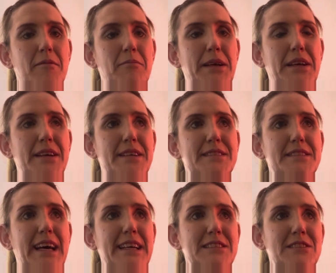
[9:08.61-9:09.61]
because
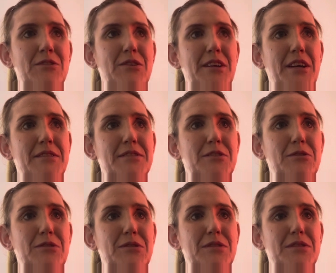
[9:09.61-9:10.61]
that's not going
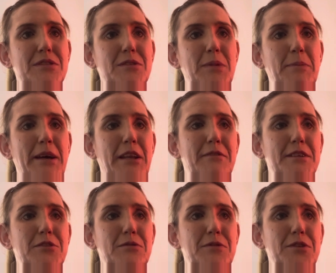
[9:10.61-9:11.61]
to, to be
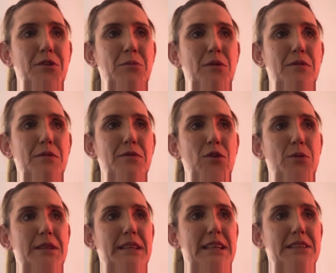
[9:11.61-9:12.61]
beneficial for you moving
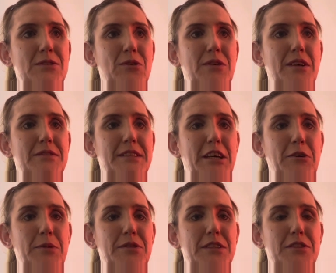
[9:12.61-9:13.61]
forward. That's not going to
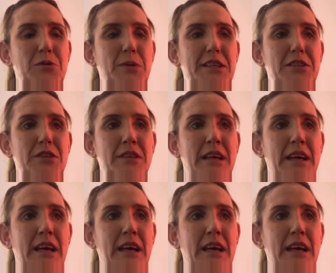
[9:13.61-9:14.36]
help your situation.